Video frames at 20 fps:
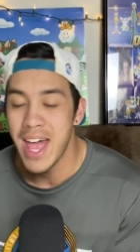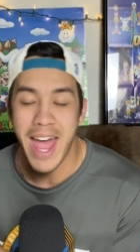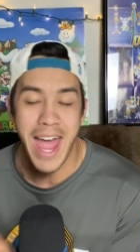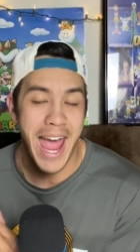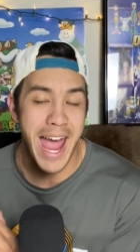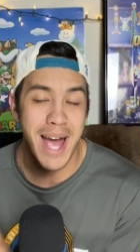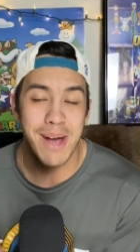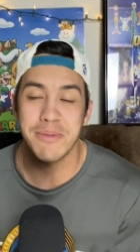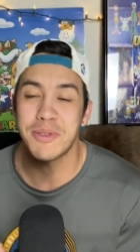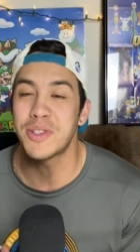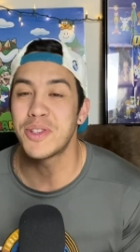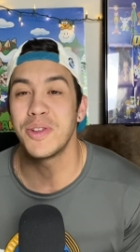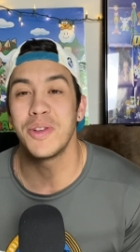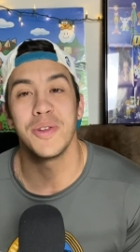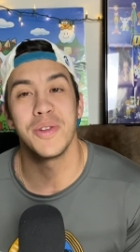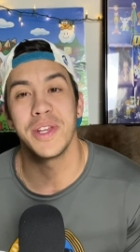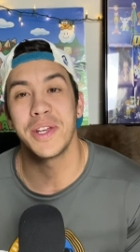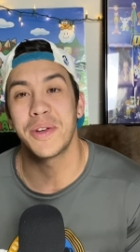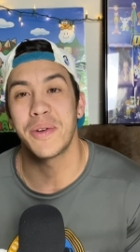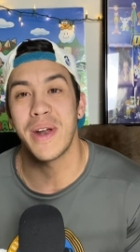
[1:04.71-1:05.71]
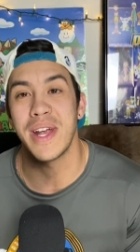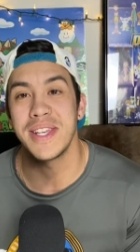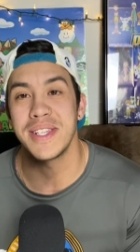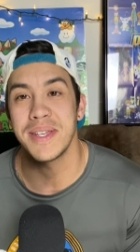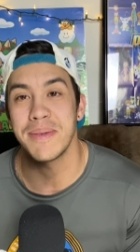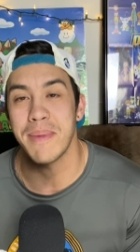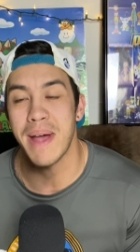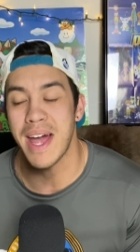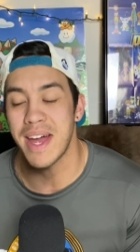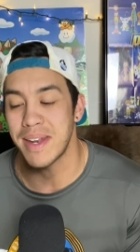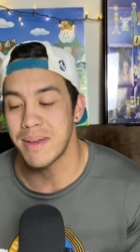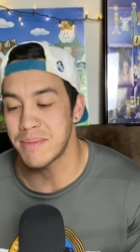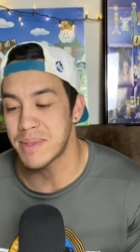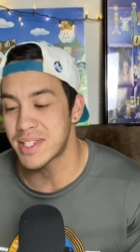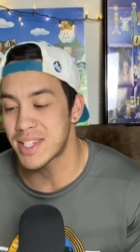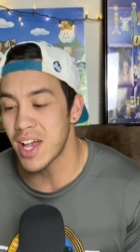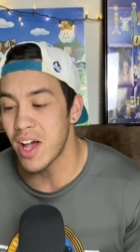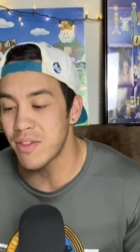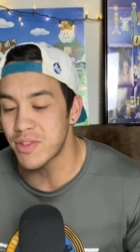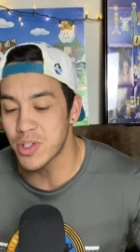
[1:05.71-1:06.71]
Absolutely crazy man himself.